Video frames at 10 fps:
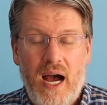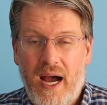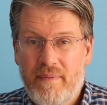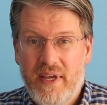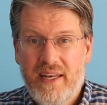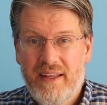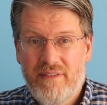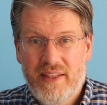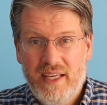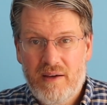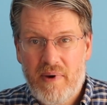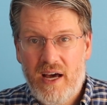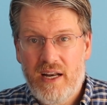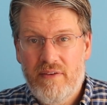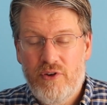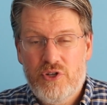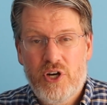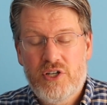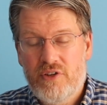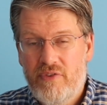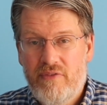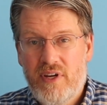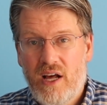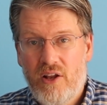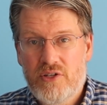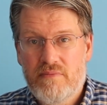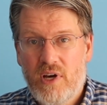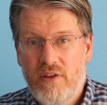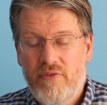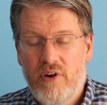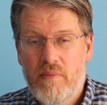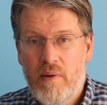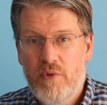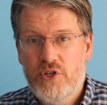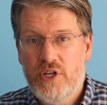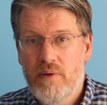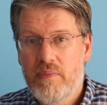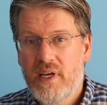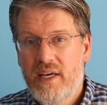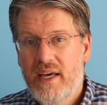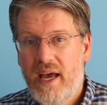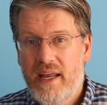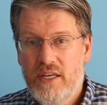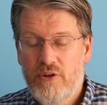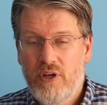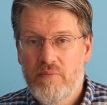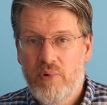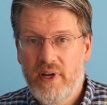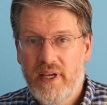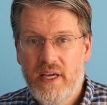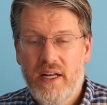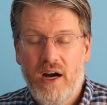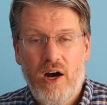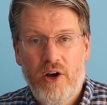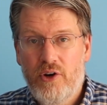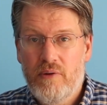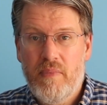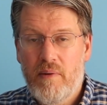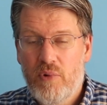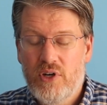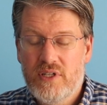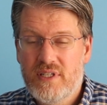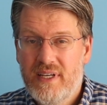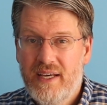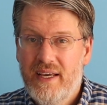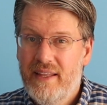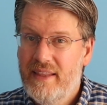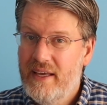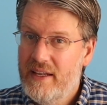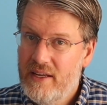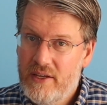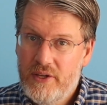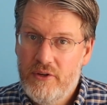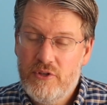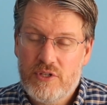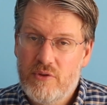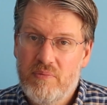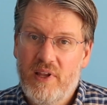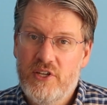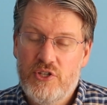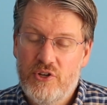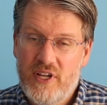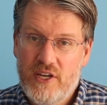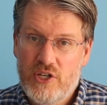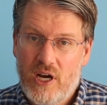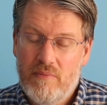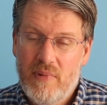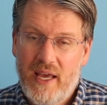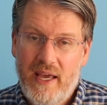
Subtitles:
I mean, if you think about it, if you're charging $50 a month for your membership and you can bring in 100 members, then you just replaced your day job.